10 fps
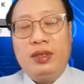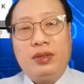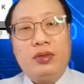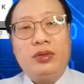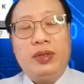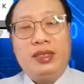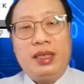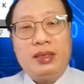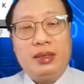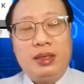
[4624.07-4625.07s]
also a
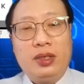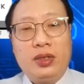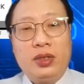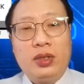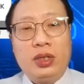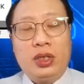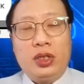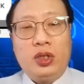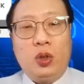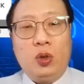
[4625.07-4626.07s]
sensor.
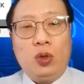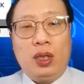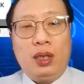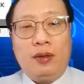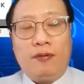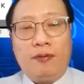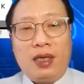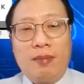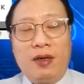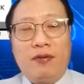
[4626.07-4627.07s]
So
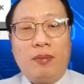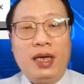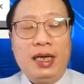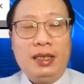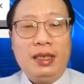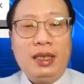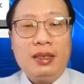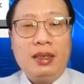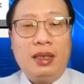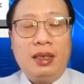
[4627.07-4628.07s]
coming from AD-Link,
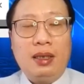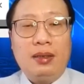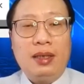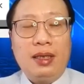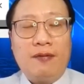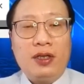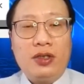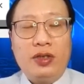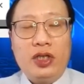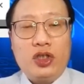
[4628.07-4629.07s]
they have
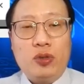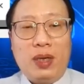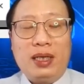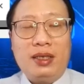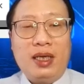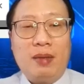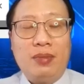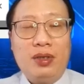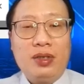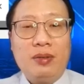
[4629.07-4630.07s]
actually smart
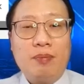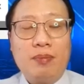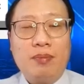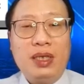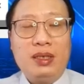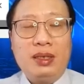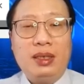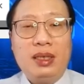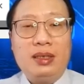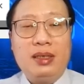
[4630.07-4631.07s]
cameras.
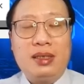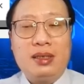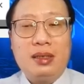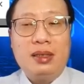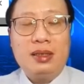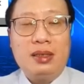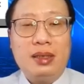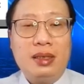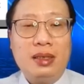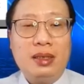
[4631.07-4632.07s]
Basically, it's
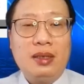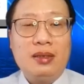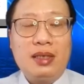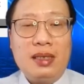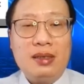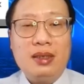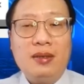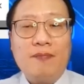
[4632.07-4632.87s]
the sensor